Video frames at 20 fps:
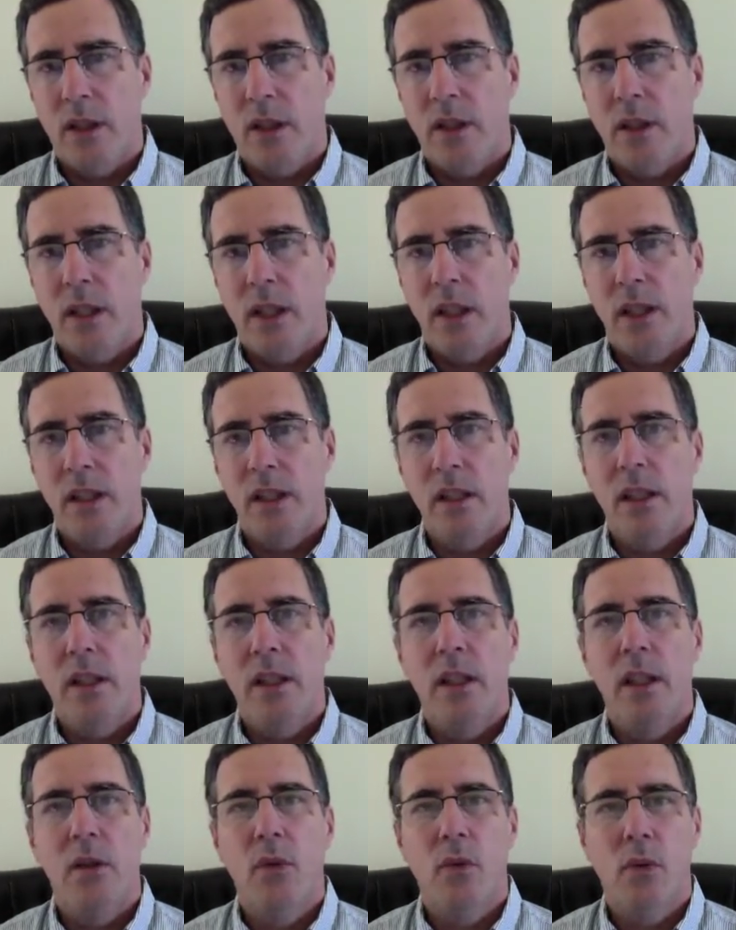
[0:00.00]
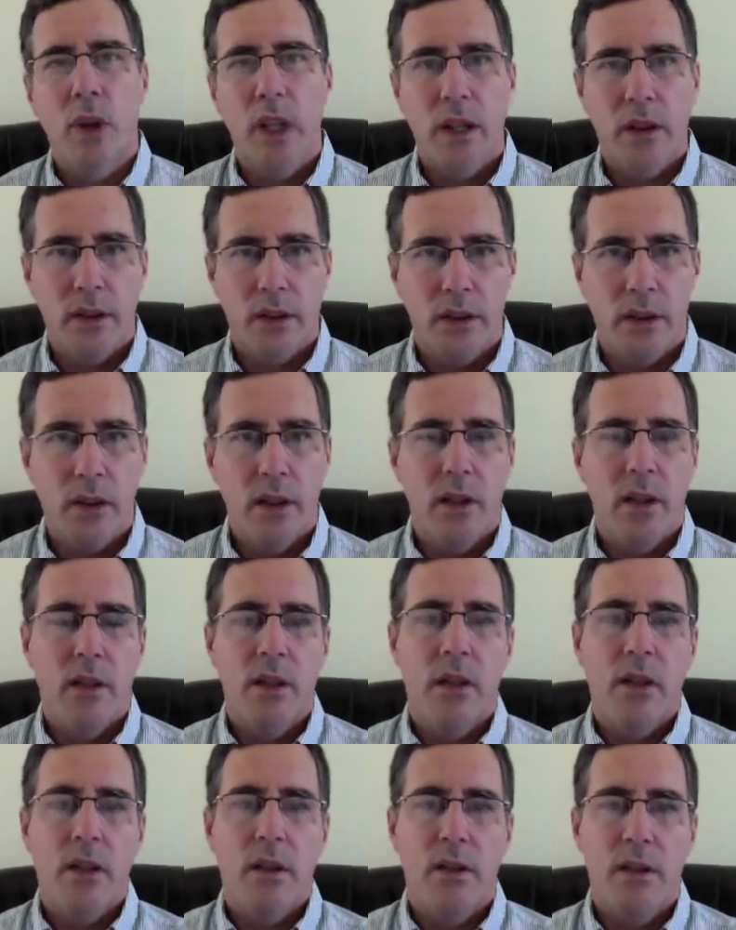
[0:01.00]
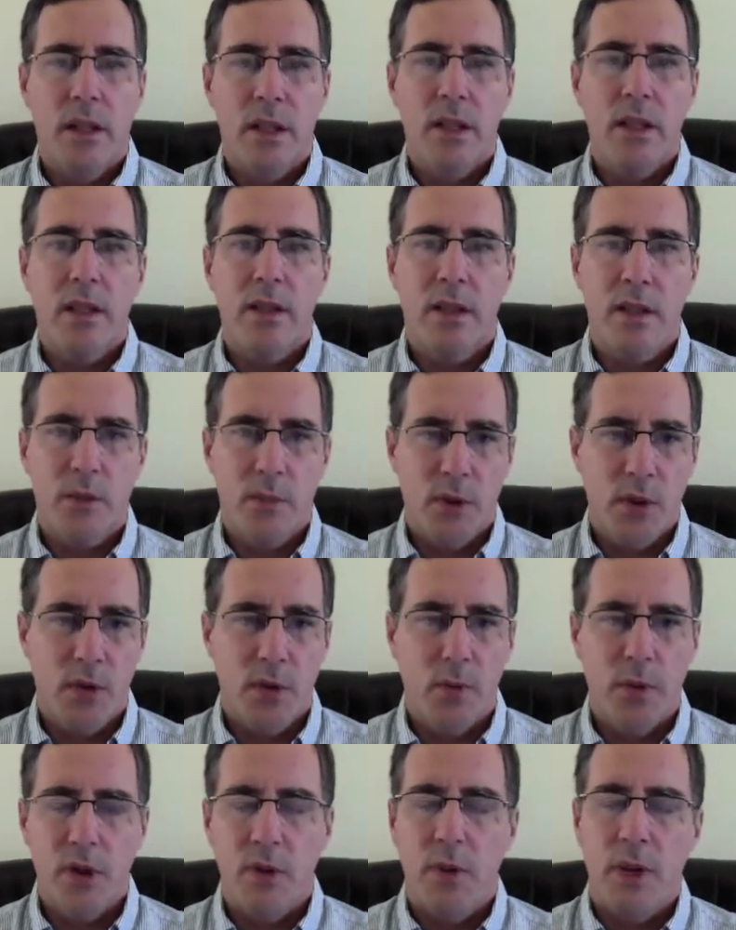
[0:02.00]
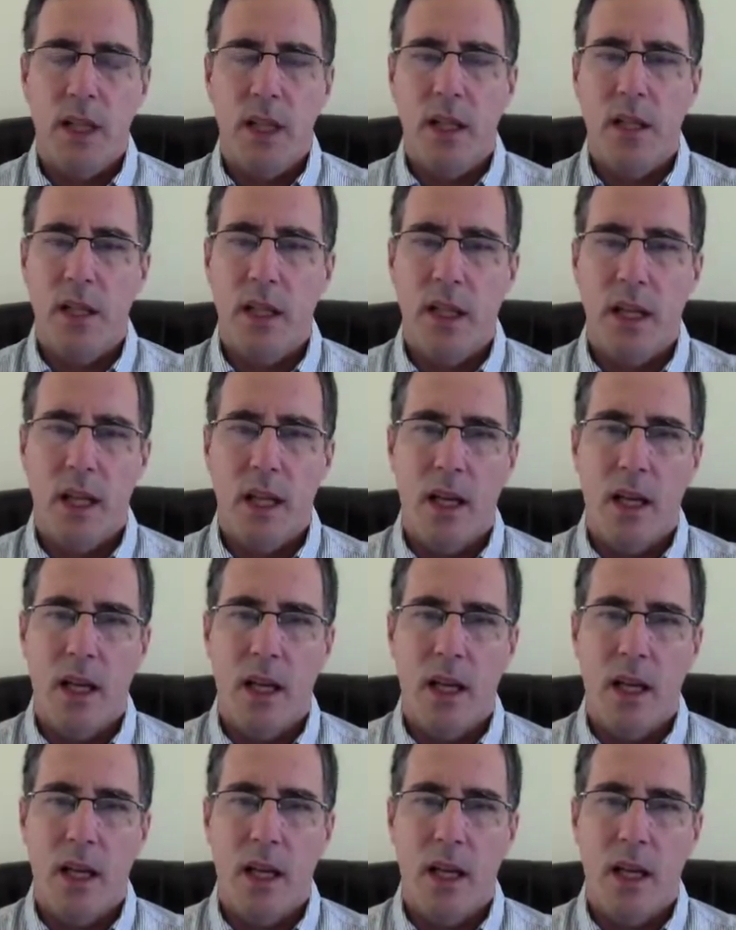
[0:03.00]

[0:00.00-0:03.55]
in dealing with this dispute between the